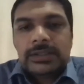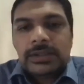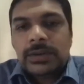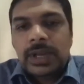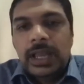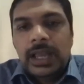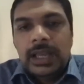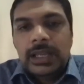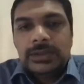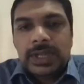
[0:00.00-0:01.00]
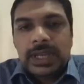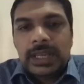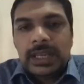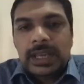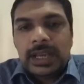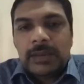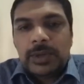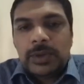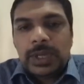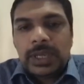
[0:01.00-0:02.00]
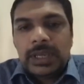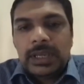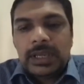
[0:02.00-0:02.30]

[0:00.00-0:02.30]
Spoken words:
So today, we